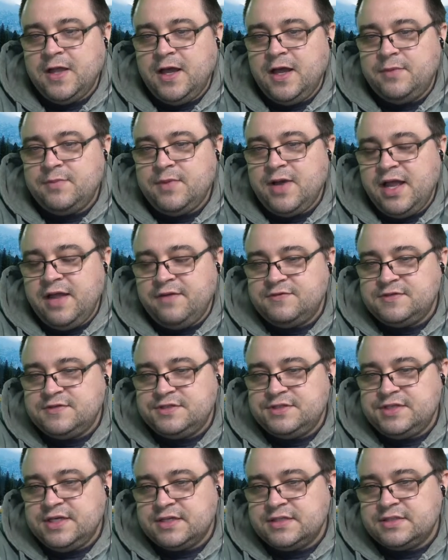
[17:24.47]
I have
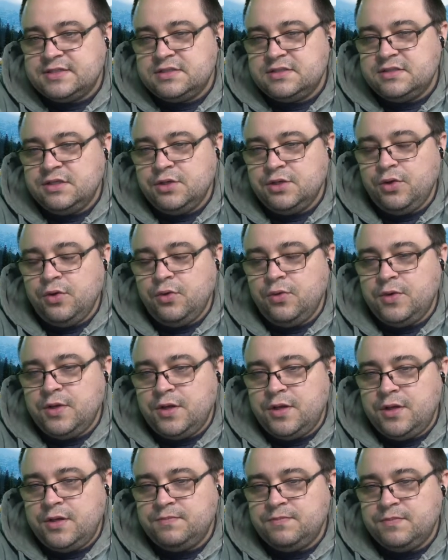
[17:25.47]
6
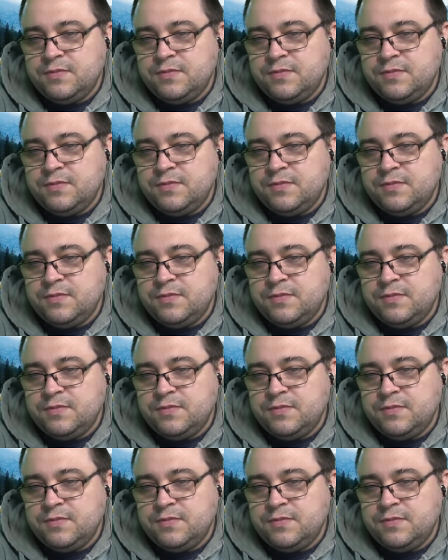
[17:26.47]
Laguna